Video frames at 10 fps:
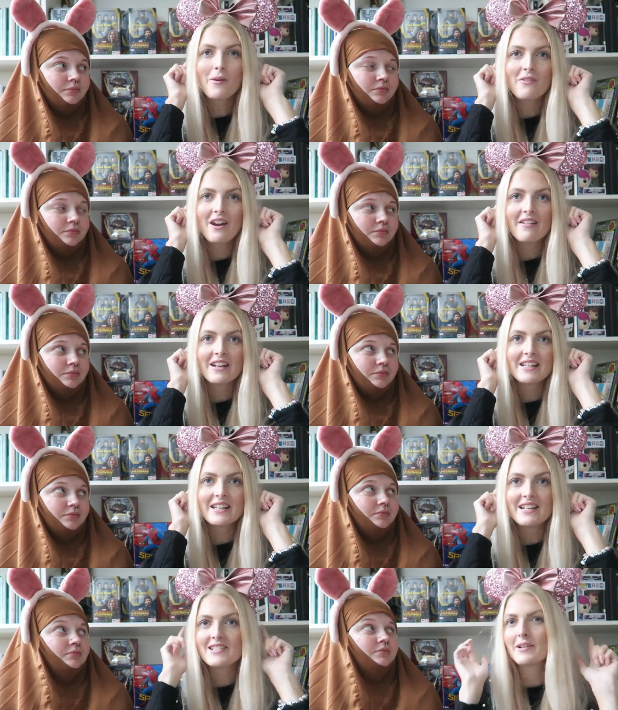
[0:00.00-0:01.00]
Speaker 1: am wearing
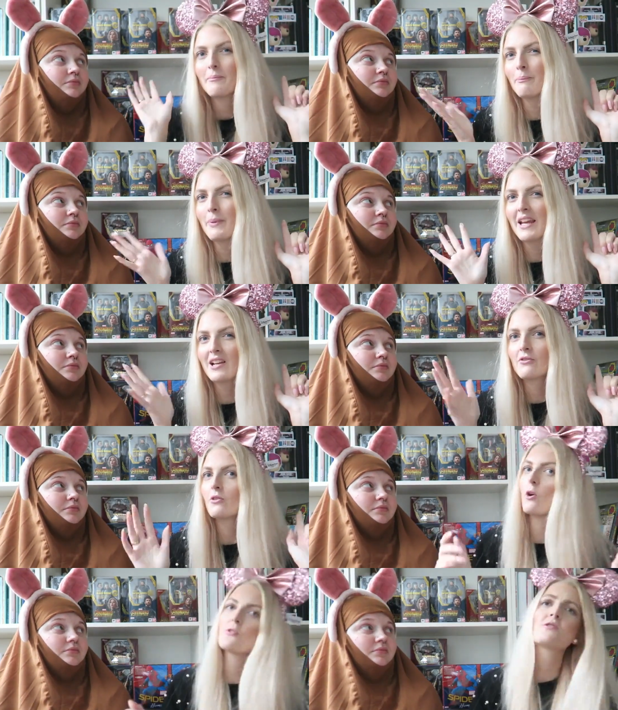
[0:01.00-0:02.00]
these pink
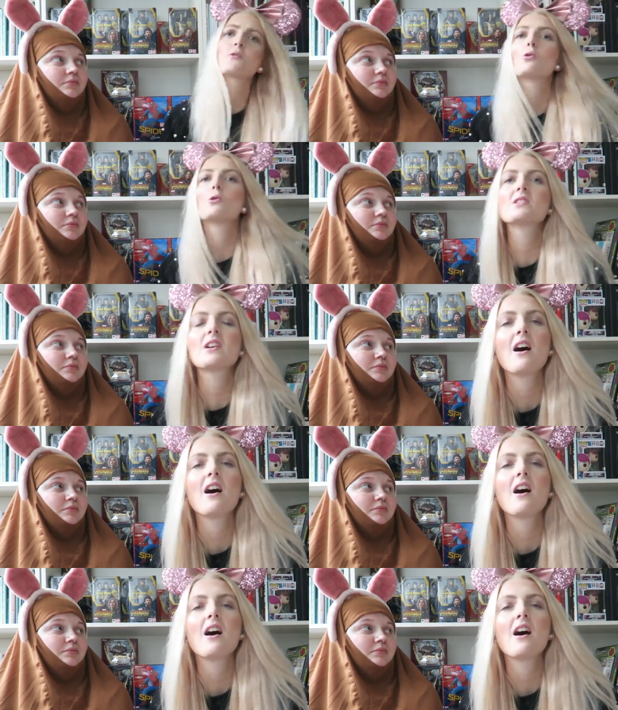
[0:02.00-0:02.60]
rose gold